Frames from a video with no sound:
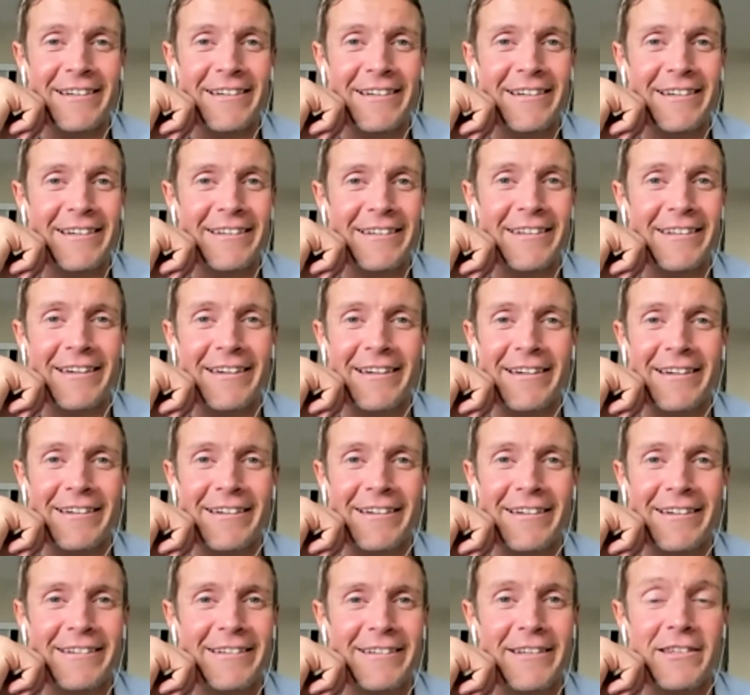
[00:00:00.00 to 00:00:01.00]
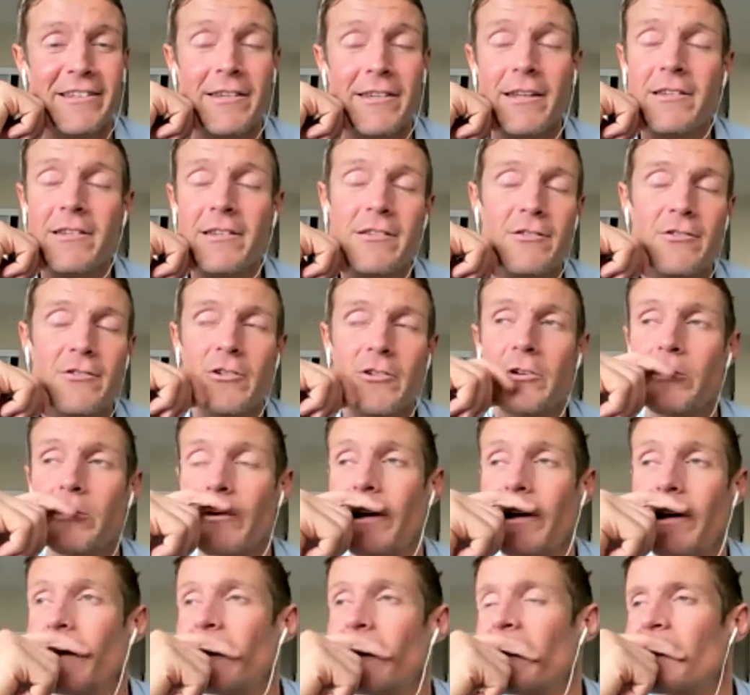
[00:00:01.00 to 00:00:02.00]
Yeah. It's true,
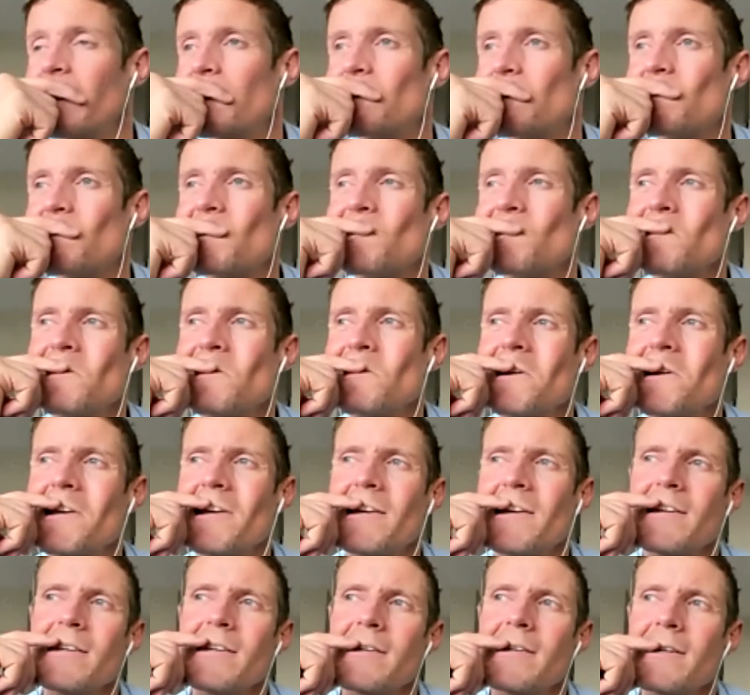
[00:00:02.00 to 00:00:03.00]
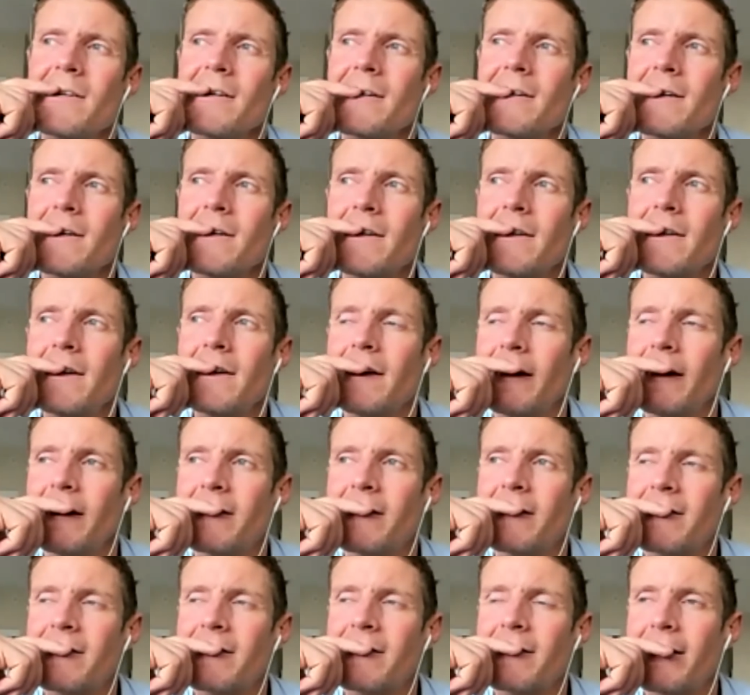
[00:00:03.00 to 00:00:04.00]
right? And
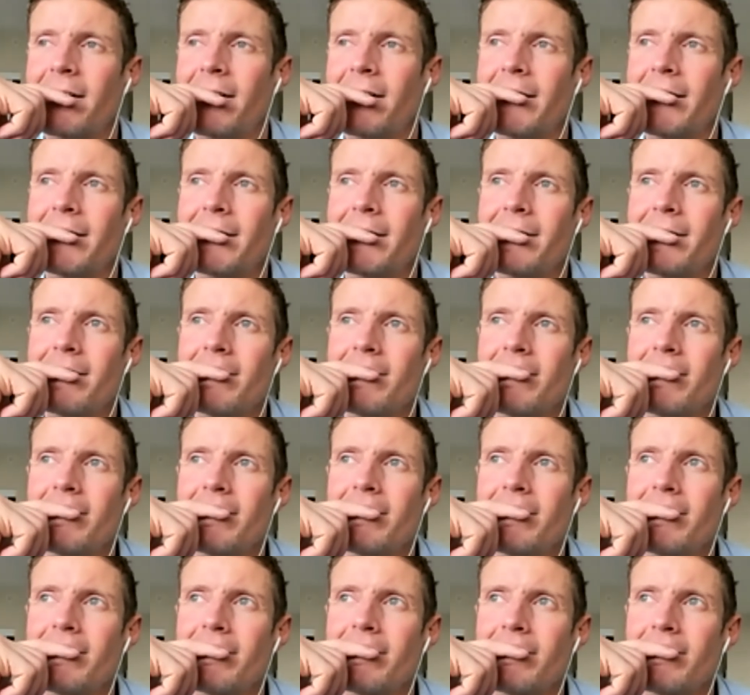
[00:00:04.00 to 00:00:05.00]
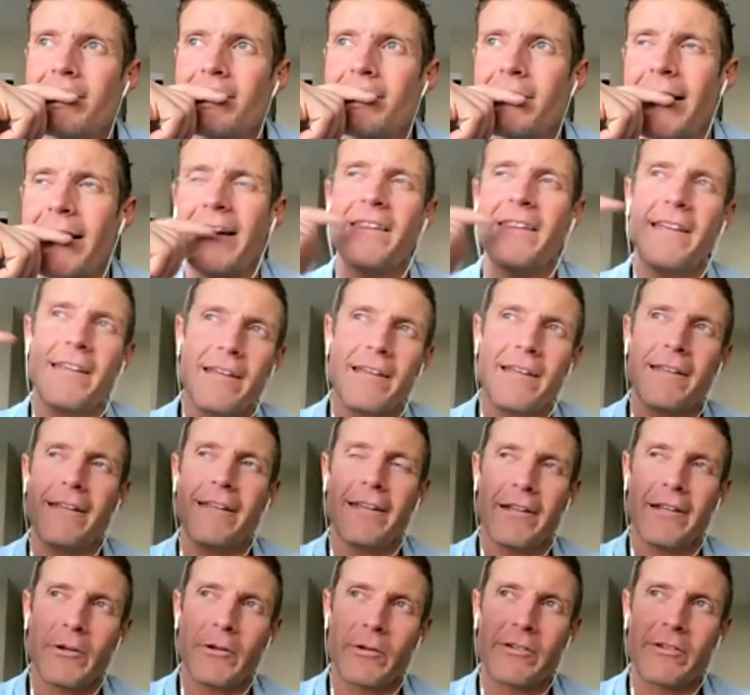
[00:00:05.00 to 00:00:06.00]
it's and I think
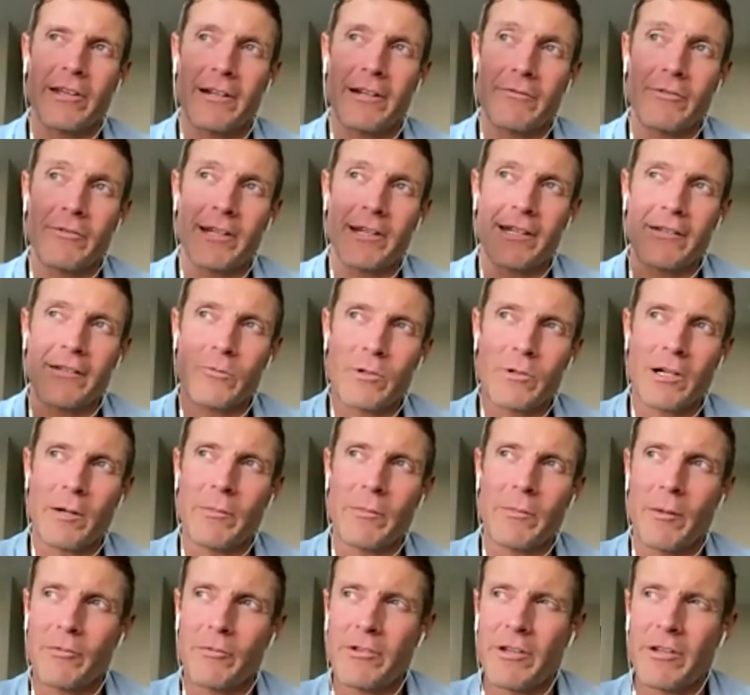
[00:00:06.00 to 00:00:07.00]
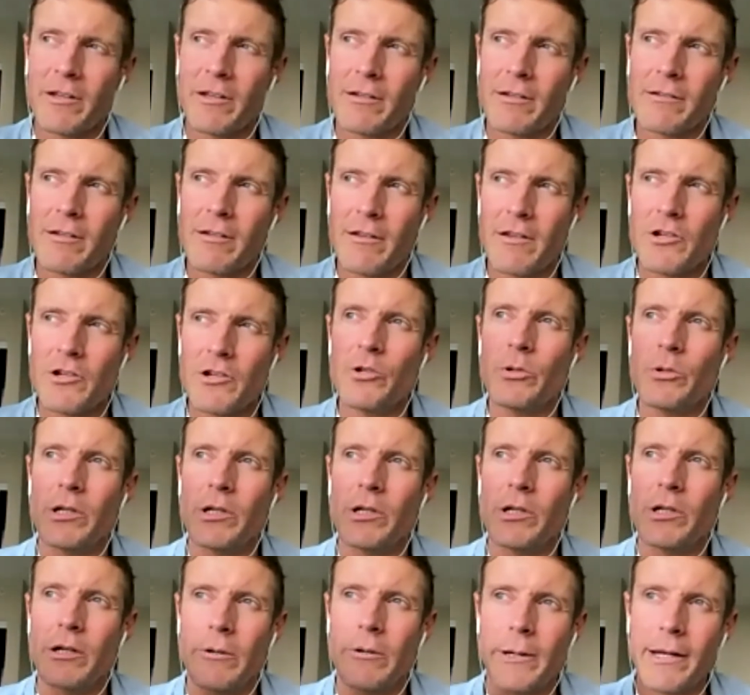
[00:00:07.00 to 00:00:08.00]
it's kind of funny because we're coming up to the new
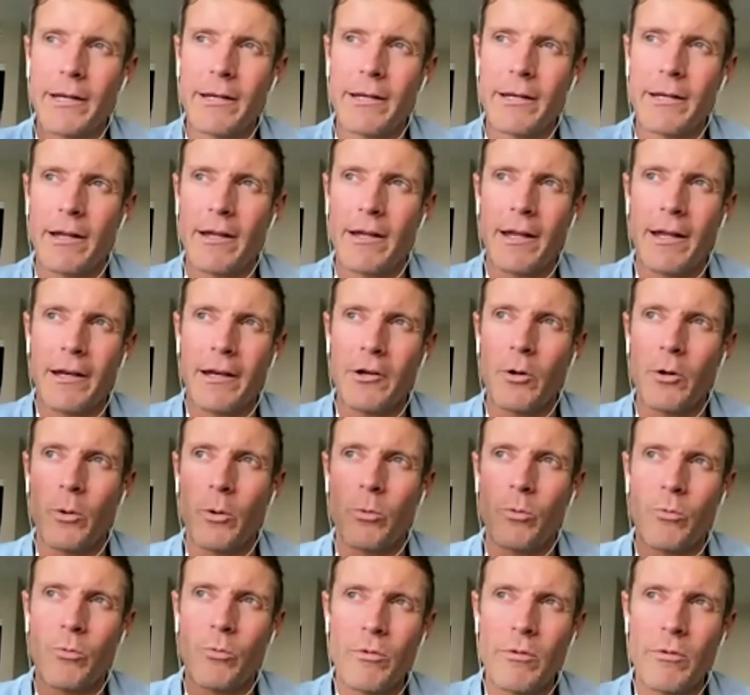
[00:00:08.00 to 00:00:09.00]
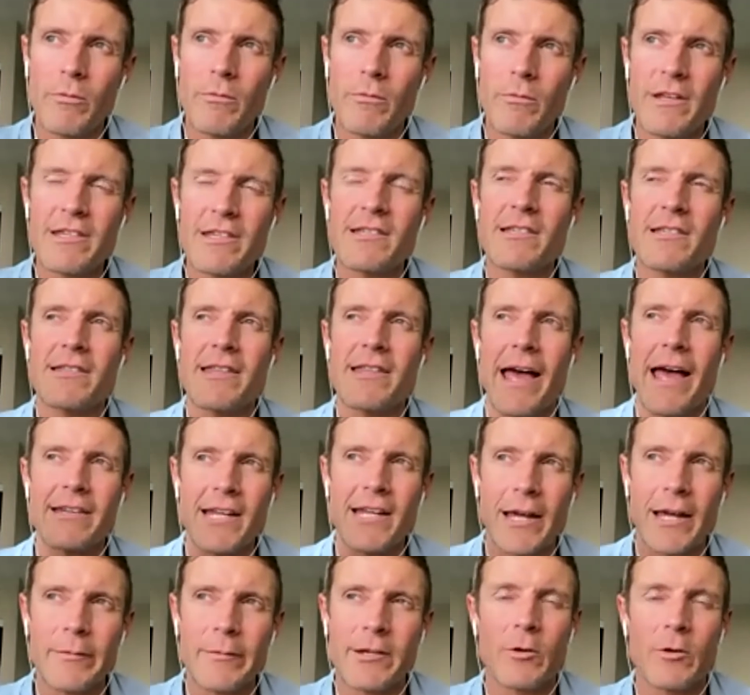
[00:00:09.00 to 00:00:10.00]
year, right? And I know this is that
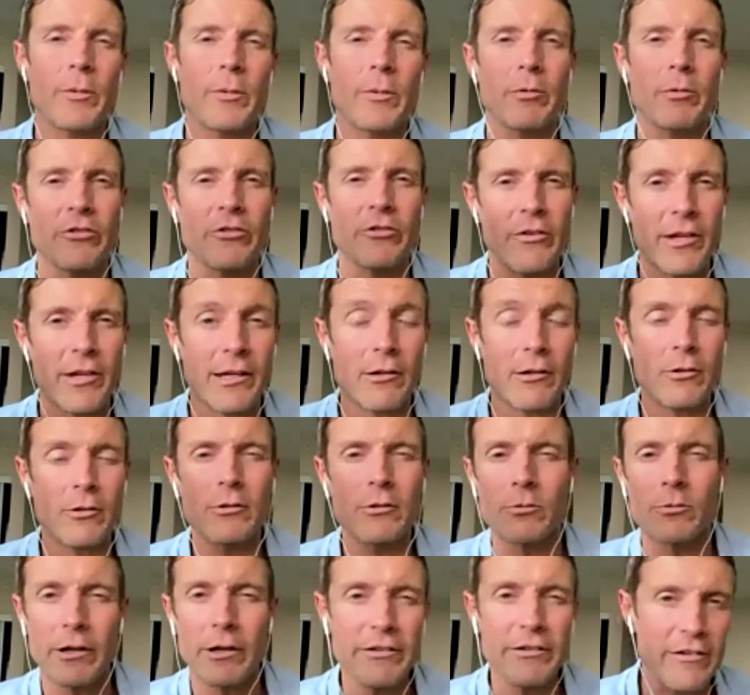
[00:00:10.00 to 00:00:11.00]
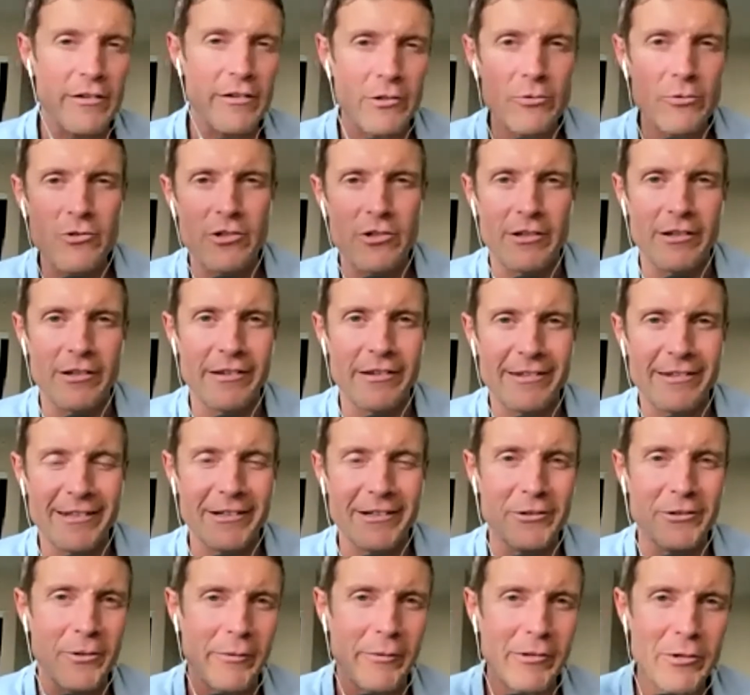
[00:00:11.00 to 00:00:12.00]
time of year where people start thinking, oh, resolutions. I'm
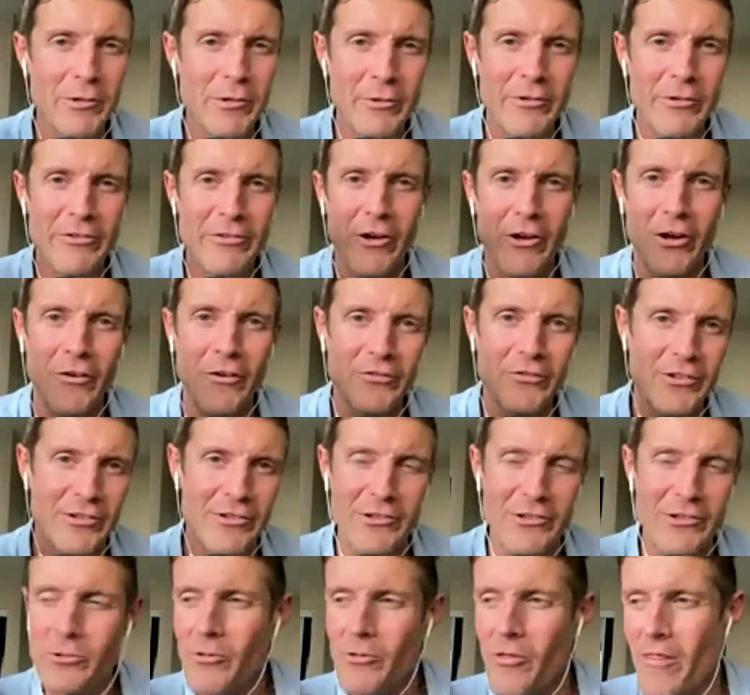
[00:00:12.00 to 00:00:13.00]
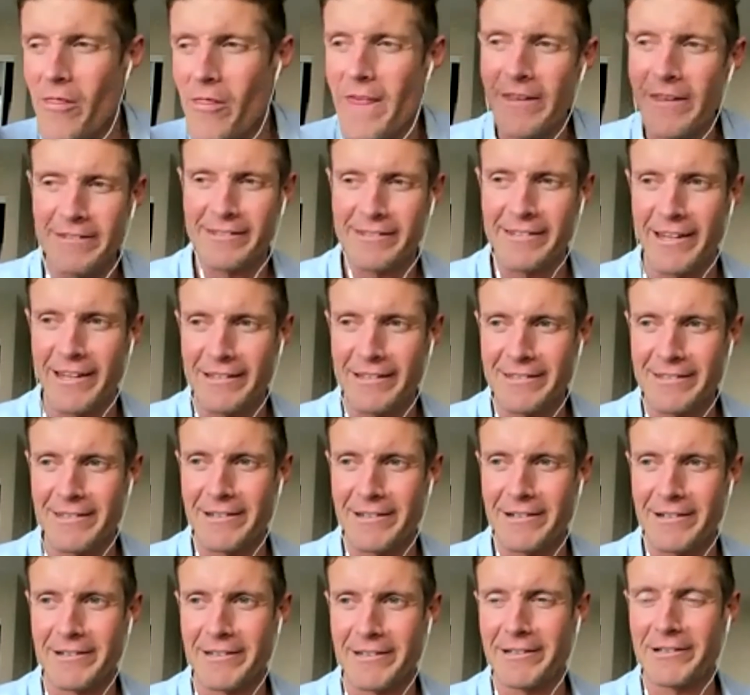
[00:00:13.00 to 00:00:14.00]
going to resolve to do this next
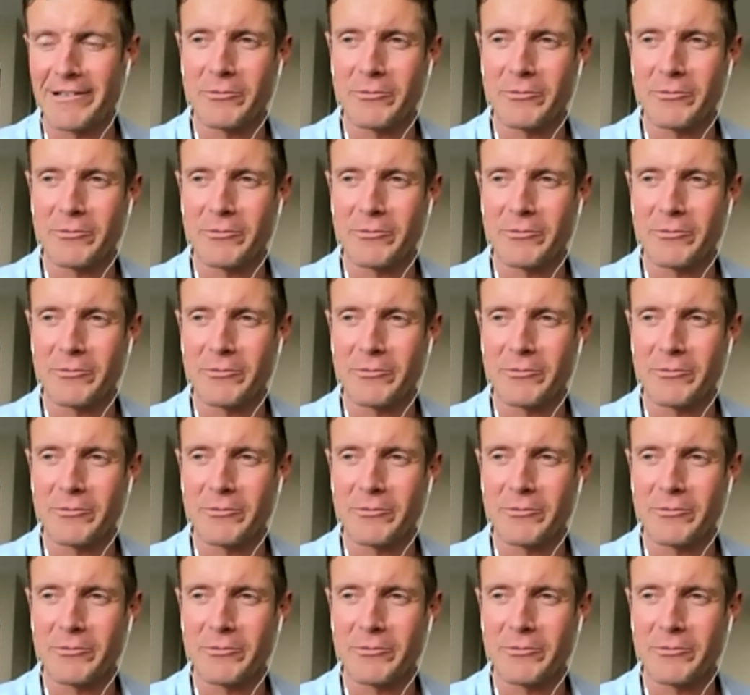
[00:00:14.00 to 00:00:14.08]
year.